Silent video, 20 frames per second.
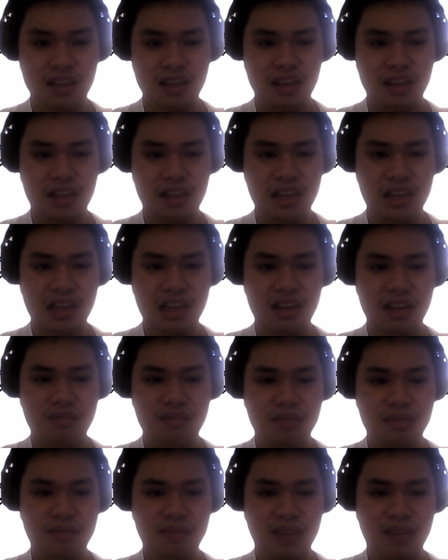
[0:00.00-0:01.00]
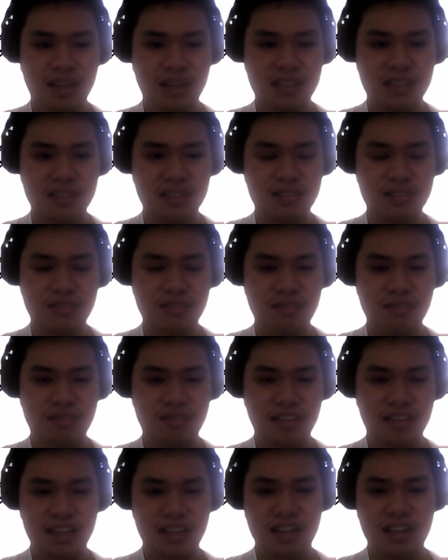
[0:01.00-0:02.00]
It cannot be mixed
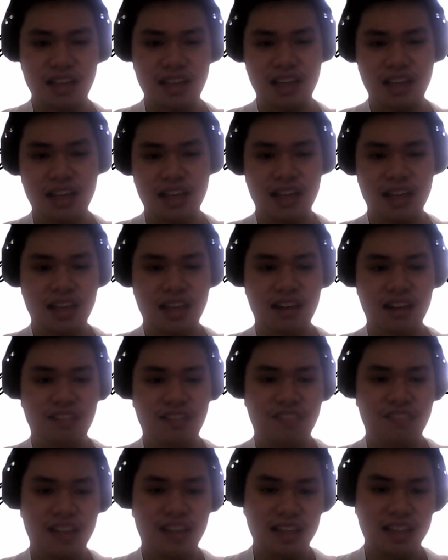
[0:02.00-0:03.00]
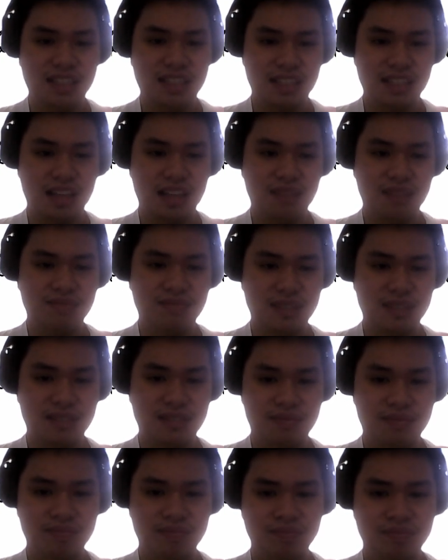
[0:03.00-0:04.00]
with interface
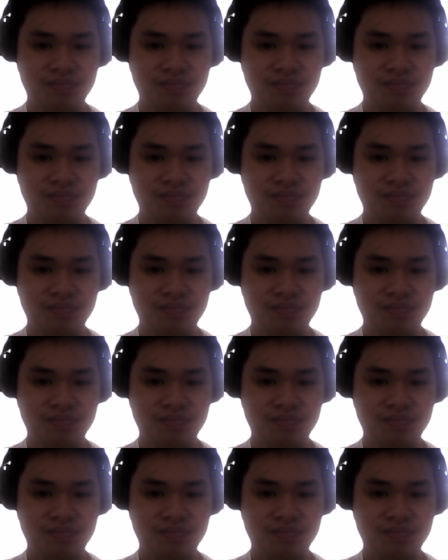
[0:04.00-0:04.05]
types,